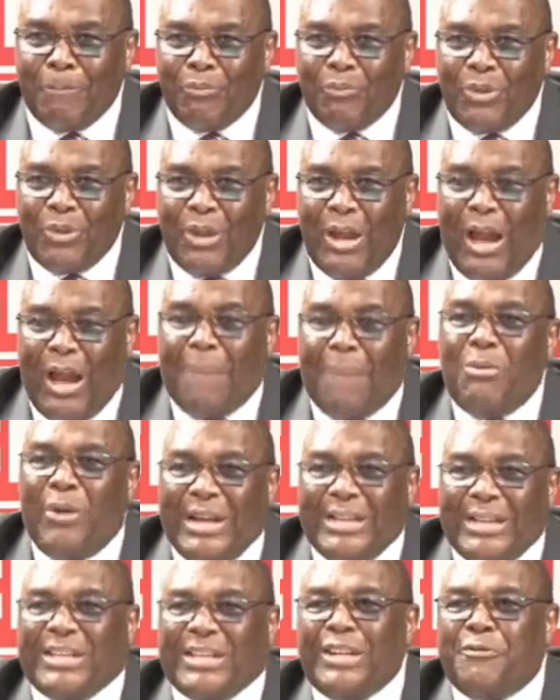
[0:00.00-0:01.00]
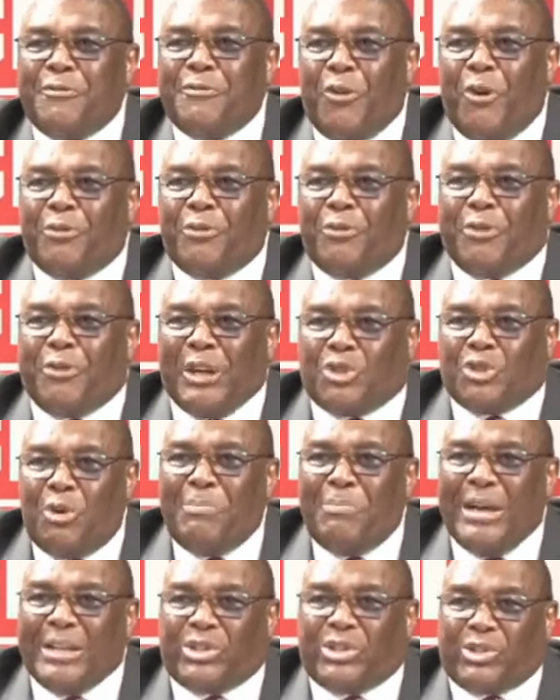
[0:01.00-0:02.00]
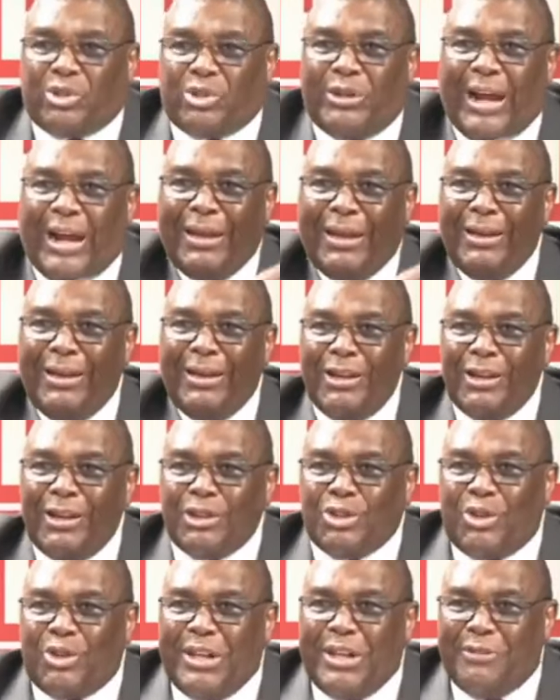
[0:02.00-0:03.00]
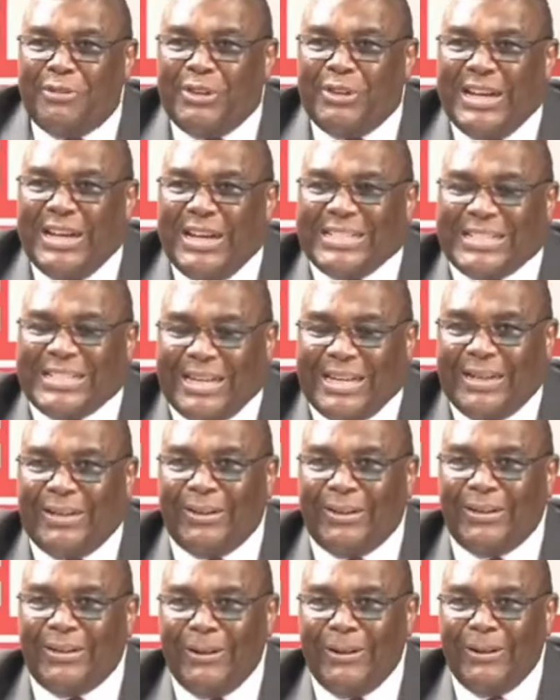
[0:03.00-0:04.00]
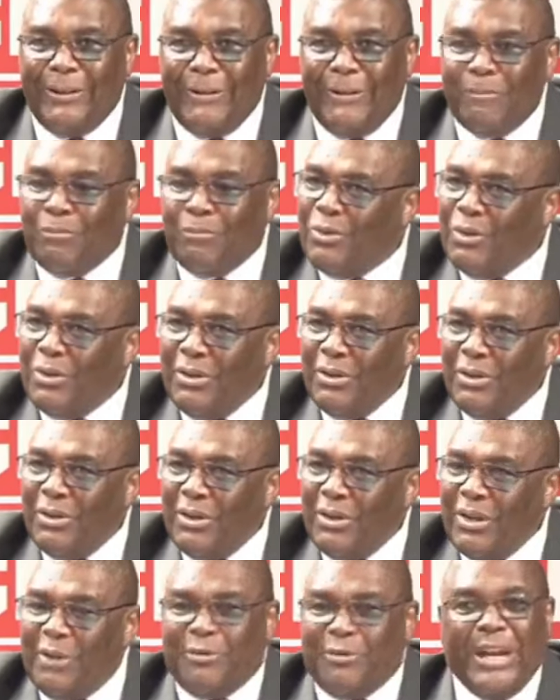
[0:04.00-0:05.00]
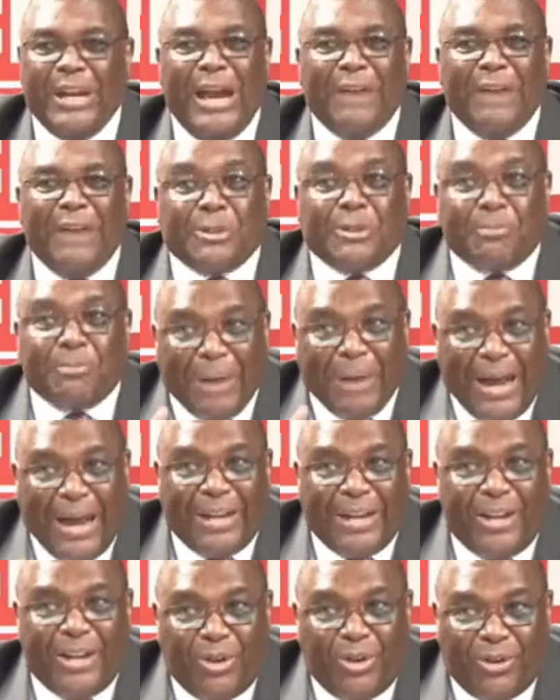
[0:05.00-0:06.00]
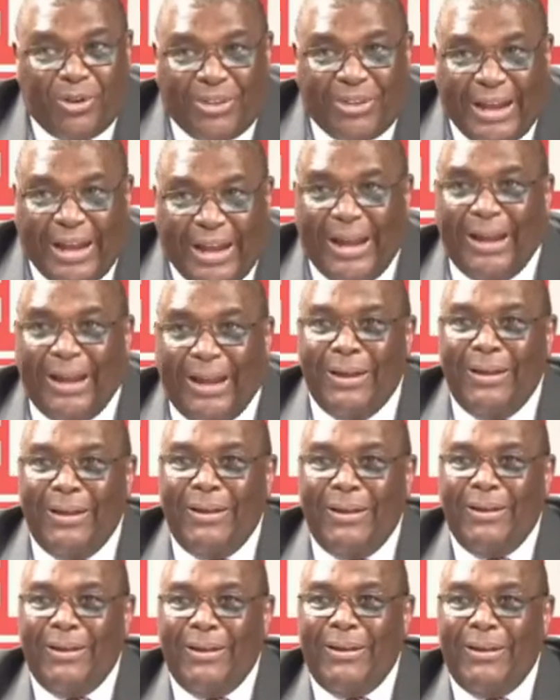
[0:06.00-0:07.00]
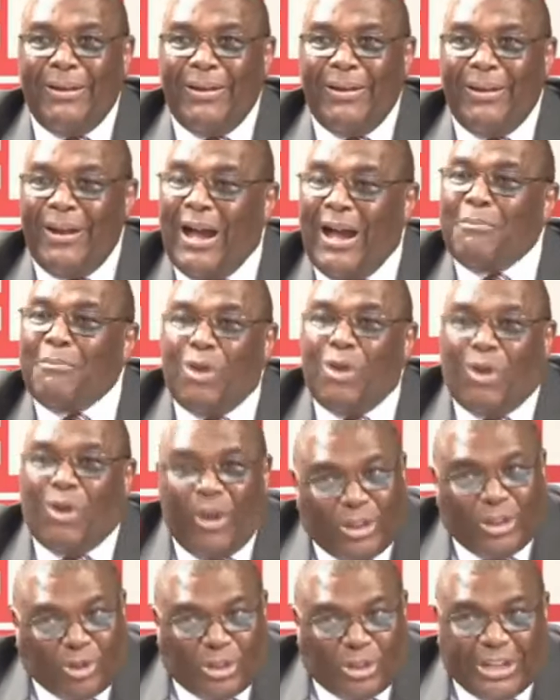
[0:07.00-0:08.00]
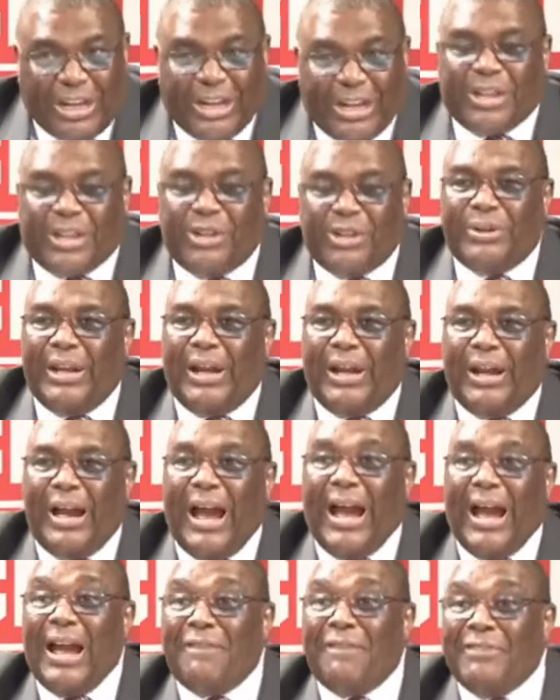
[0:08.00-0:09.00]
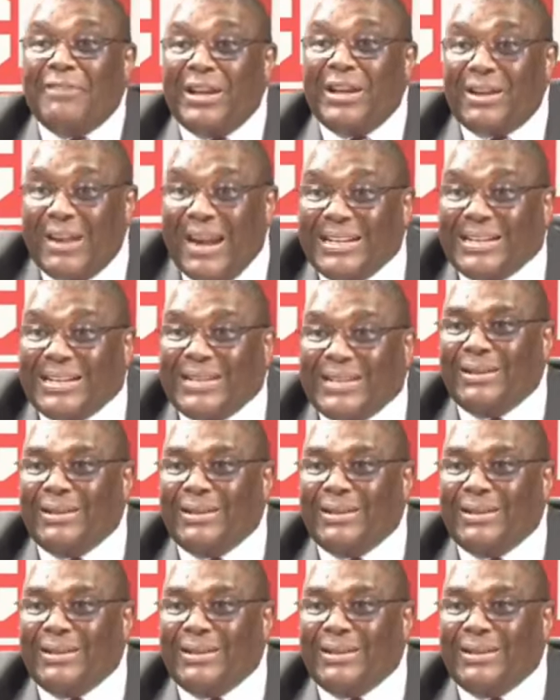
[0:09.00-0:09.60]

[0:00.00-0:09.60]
I'm waiting for Fatou Bensouda to leave the scene. If they have spared you there, I'm going to take you there. I have a right